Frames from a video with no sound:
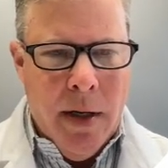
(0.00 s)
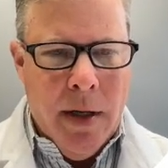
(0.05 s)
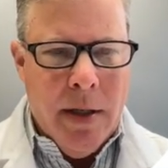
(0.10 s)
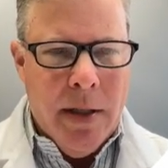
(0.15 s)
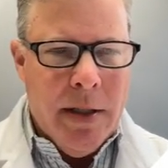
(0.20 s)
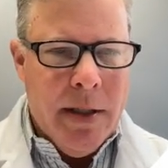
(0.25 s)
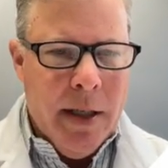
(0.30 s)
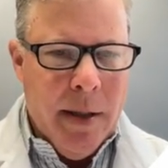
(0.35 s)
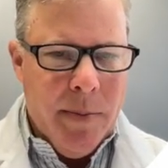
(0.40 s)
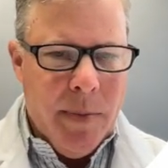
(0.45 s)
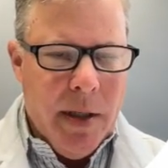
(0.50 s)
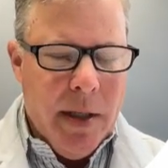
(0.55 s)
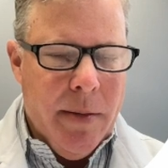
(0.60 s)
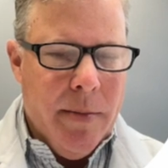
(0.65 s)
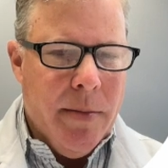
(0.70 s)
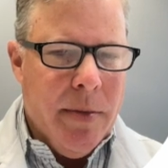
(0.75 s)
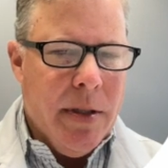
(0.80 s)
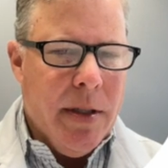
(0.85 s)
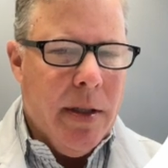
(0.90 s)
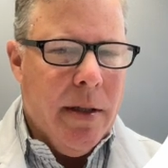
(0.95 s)

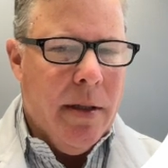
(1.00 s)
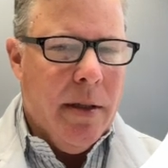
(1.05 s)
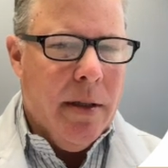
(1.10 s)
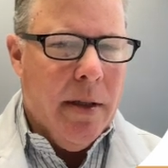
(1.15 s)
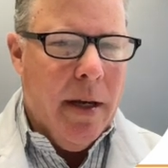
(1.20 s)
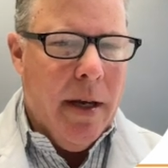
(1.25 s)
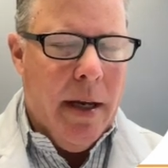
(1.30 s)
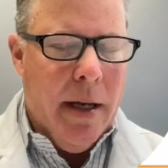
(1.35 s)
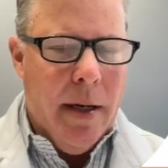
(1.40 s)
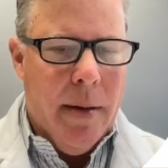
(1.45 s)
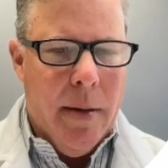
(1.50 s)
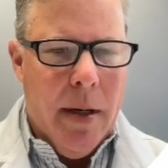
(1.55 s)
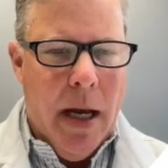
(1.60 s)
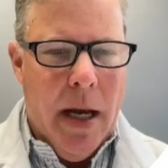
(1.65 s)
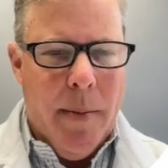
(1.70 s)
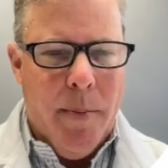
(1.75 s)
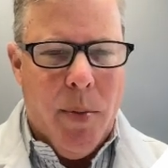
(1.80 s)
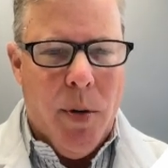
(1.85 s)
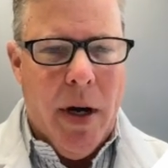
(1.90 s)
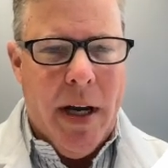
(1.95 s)
symptoms
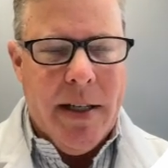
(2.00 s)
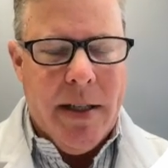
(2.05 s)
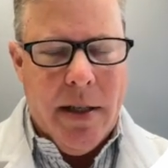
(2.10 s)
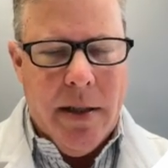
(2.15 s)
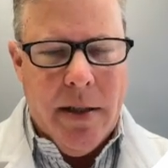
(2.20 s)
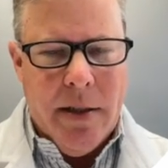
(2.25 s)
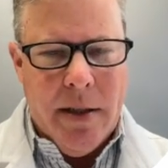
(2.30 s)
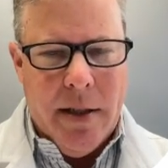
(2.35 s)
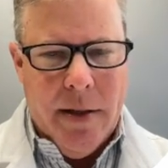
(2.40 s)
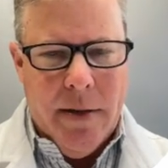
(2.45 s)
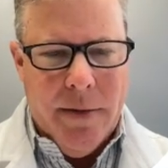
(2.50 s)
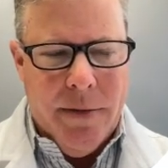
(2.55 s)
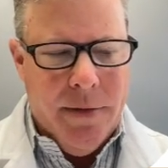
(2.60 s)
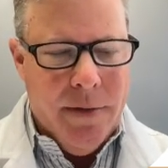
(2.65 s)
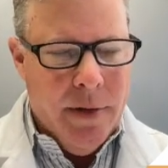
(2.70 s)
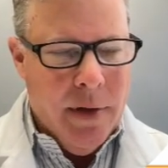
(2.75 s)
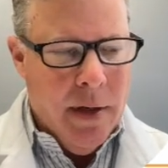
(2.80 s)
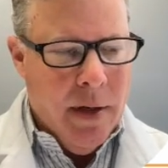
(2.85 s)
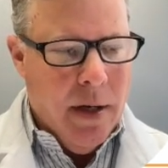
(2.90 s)
and presence of